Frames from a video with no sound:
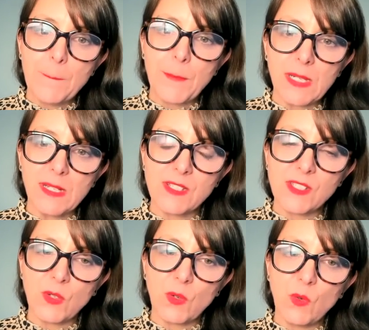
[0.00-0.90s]
But
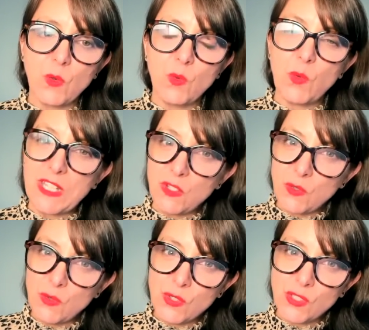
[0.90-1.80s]
when
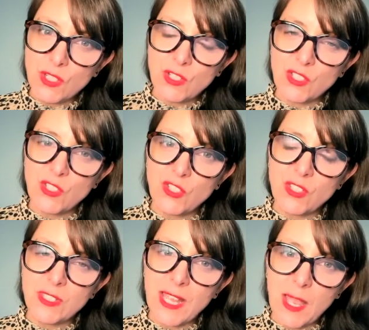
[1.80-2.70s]
you start to
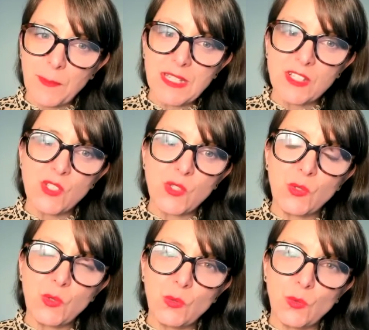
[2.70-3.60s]
tap
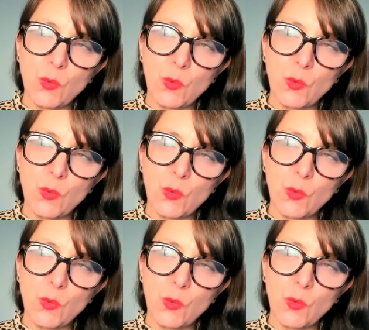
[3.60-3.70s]
into